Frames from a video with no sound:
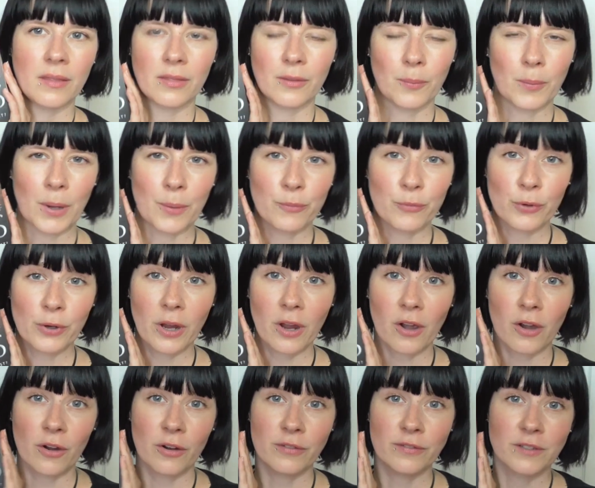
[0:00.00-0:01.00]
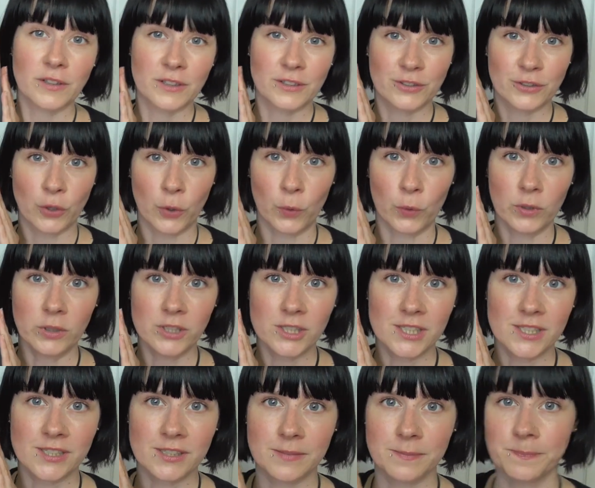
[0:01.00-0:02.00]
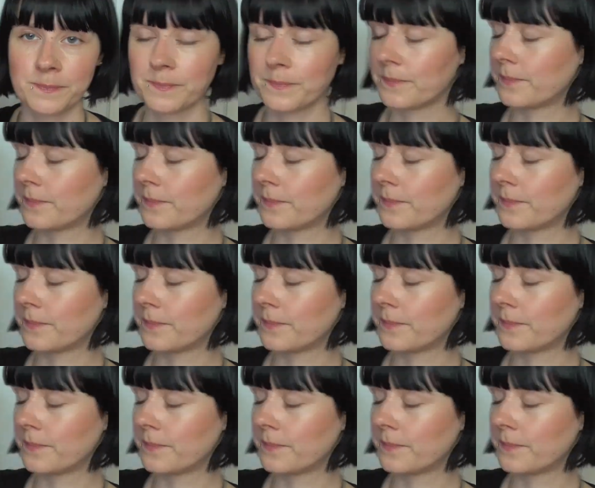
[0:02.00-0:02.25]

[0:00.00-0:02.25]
The Memory of Souls,